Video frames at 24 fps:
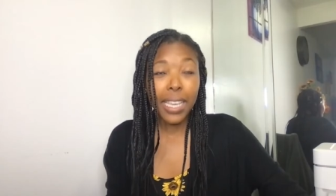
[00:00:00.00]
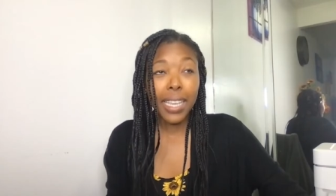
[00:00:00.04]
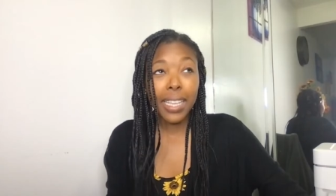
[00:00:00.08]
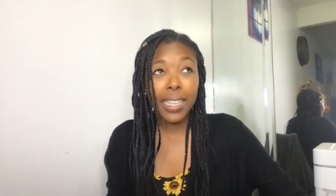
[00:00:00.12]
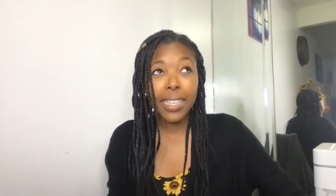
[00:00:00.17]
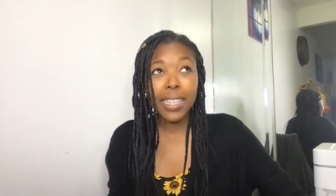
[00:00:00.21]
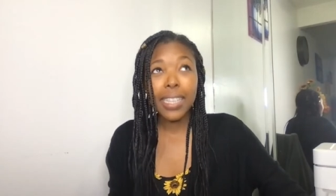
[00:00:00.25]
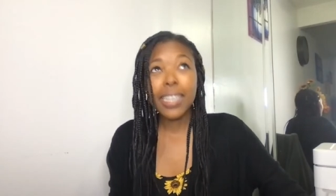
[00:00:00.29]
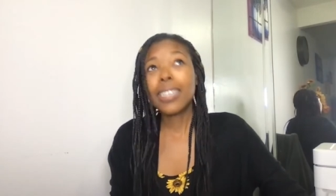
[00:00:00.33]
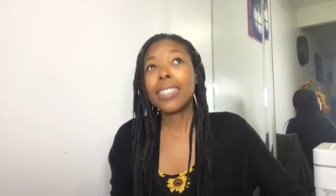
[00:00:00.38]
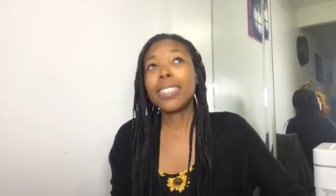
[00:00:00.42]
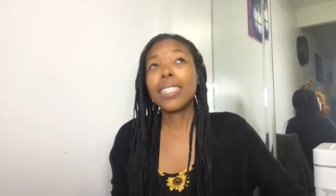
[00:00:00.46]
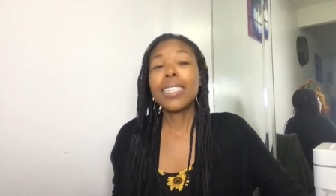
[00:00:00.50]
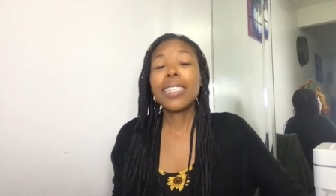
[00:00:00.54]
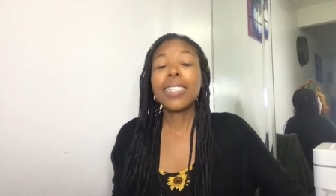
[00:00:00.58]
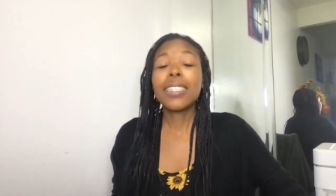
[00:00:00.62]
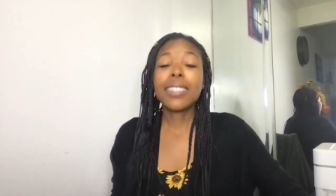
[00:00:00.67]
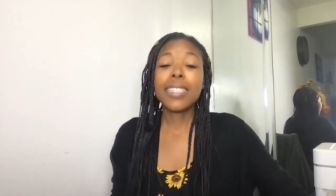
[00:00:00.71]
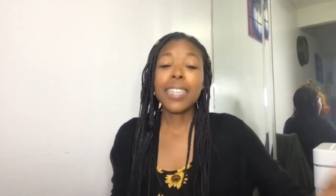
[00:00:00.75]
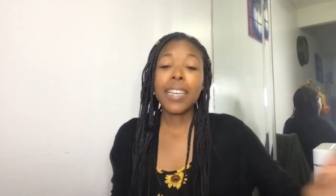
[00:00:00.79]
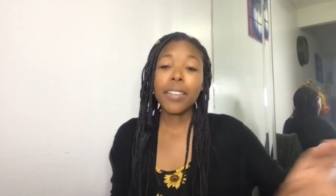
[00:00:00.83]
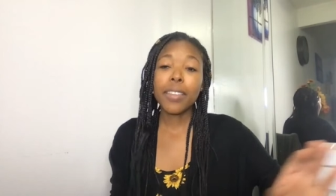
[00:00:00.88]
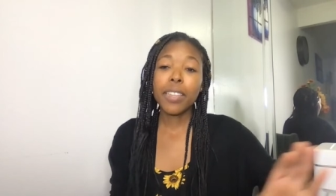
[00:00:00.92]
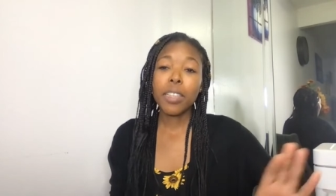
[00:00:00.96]
It, it didn't
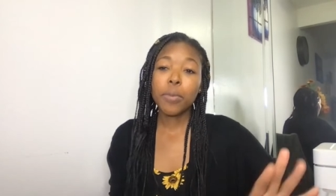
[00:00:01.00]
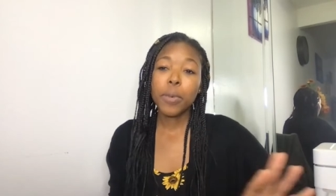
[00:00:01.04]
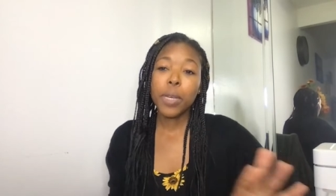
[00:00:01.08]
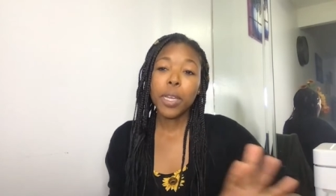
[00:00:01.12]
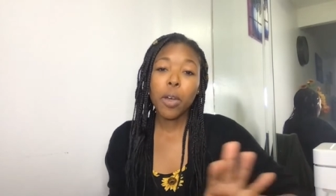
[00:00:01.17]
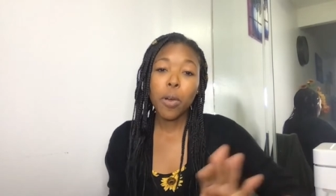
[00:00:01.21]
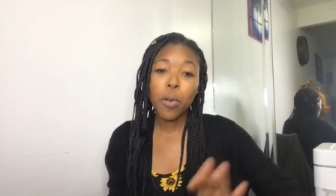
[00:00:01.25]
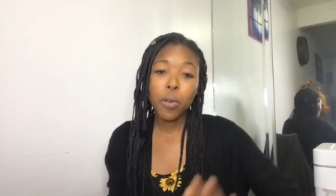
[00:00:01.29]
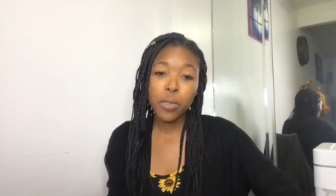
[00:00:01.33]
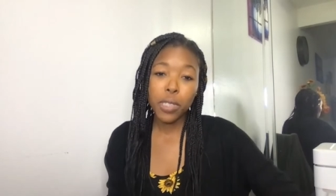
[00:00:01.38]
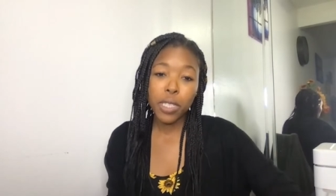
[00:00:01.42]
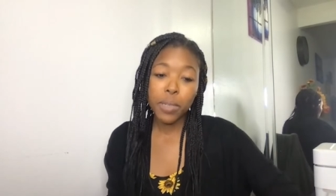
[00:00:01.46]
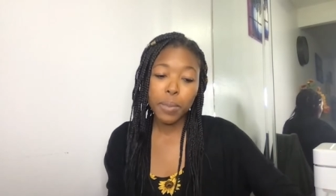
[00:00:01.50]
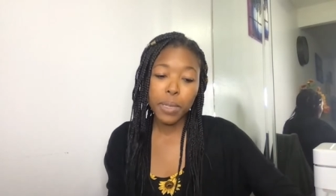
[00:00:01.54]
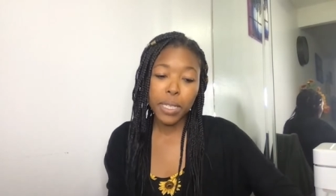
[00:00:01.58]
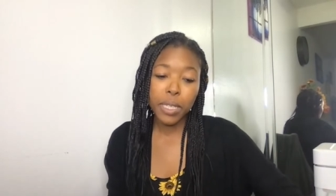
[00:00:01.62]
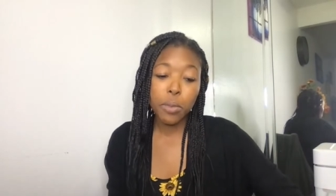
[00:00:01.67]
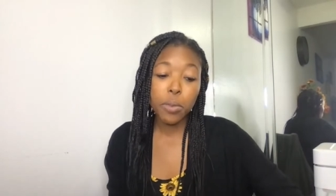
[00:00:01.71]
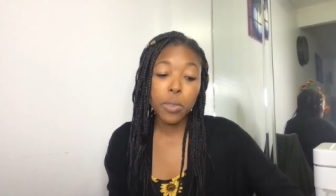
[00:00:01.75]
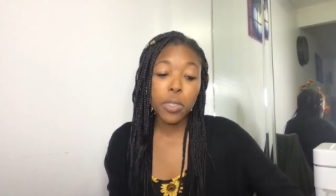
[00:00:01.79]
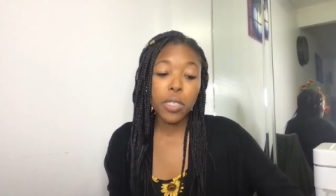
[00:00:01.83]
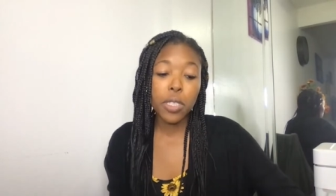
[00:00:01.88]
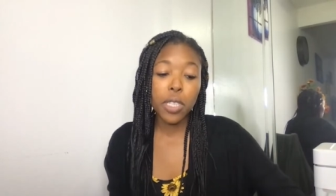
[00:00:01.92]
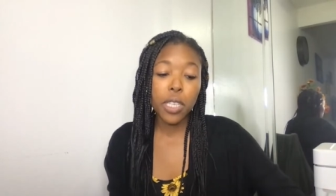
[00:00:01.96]
sound that way. Only be,
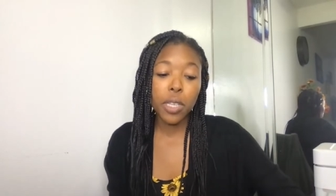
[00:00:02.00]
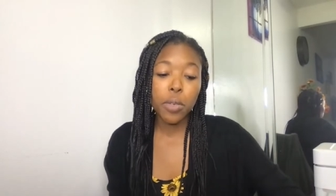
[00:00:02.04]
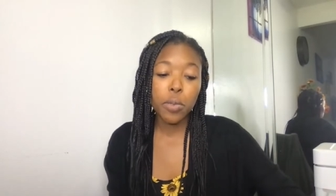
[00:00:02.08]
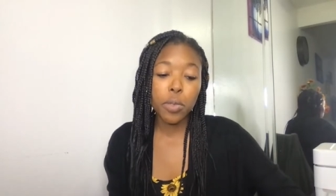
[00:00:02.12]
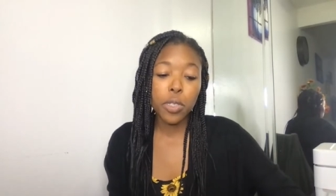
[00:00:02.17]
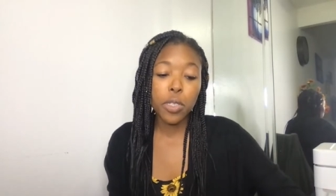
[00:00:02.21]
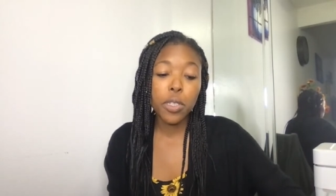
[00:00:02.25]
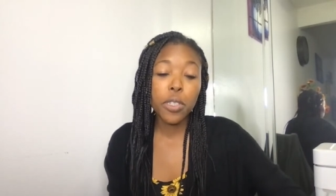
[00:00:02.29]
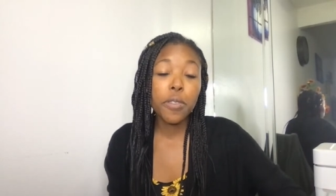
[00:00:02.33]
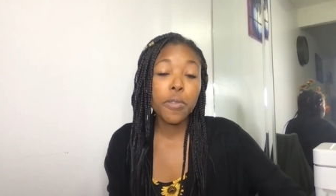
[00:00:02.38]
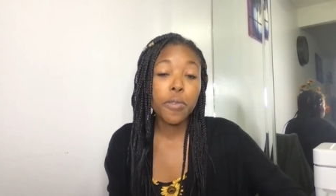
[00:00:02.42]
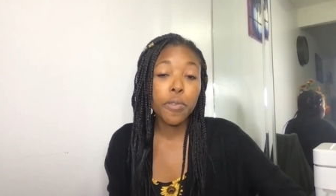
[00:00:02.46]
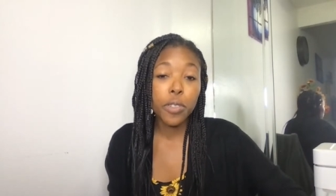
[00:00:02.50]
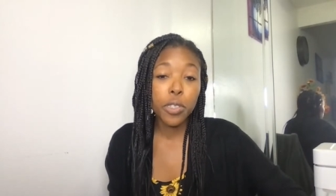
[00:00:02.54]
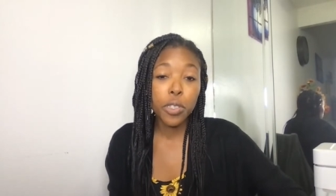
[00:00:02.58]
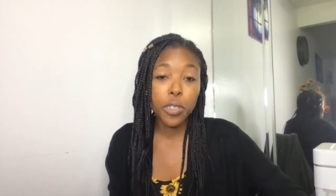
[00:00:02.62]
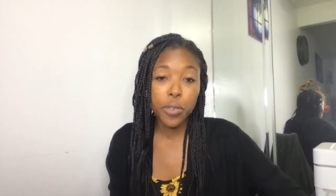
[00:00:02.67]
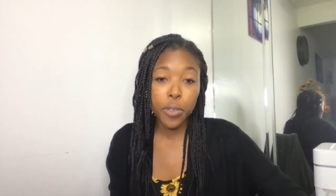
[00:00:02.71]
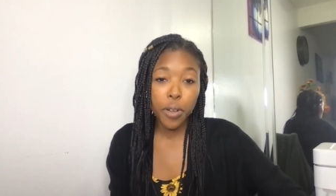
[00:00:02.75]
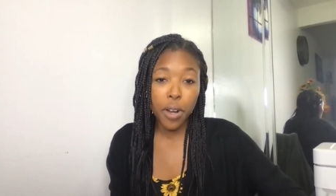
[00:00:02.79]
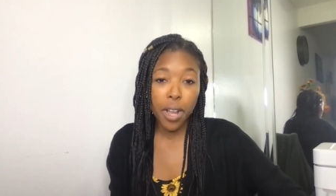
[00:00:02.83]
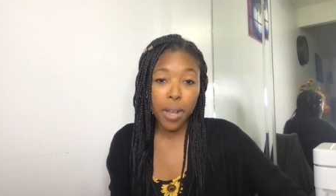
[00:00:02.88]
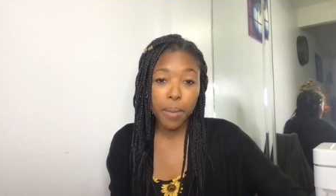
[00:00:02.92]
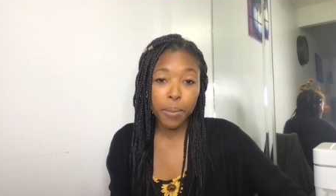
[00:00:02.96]
it was it was good for
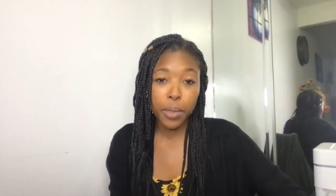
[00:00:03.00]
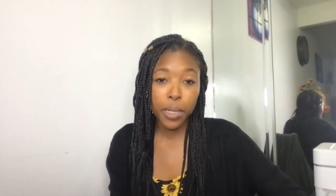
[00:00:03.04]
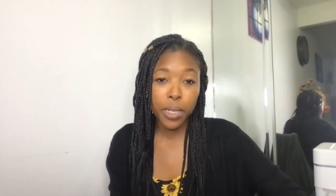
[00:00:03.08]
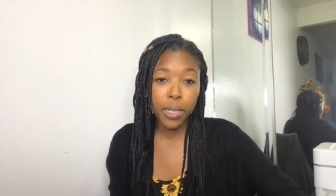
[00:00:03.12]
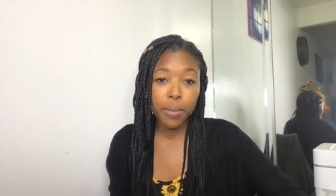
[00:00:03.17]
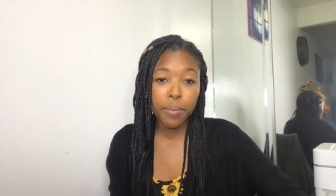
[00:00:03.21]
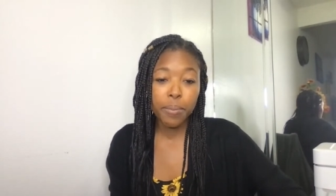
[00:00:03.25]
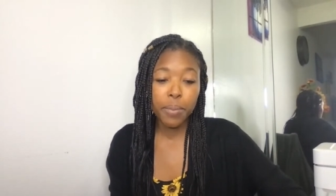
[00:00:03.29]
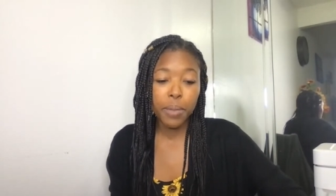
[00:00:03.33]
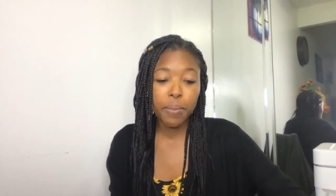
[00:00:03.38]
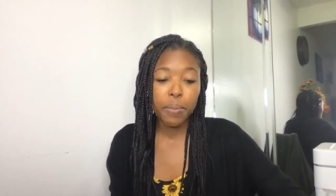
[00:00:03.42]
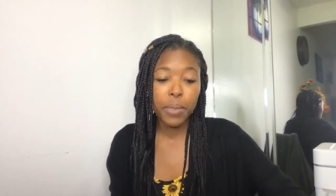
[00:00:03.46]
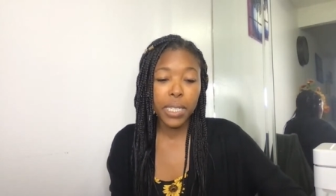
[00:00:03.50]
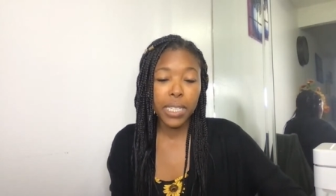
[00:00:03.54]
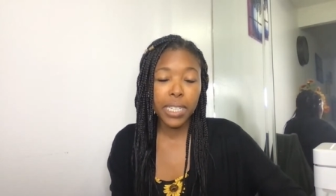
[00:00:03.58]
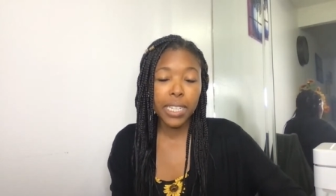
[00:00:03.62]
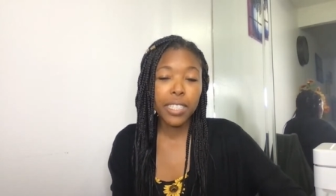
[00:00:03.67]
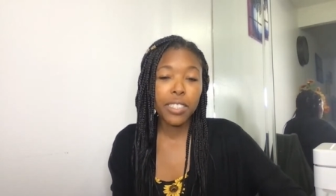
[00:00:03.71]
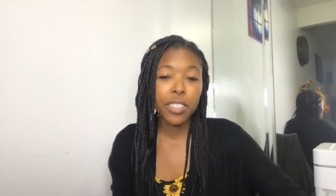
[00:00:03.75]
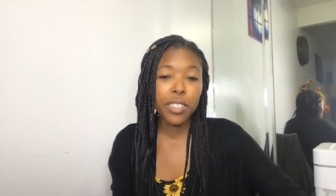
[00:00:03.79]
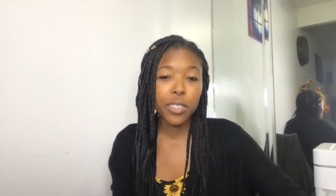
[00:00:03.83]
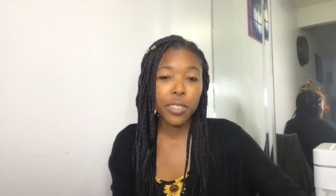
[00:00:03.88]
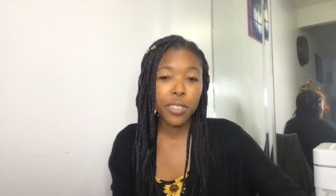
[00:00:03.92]
drama, but because mm-hmm.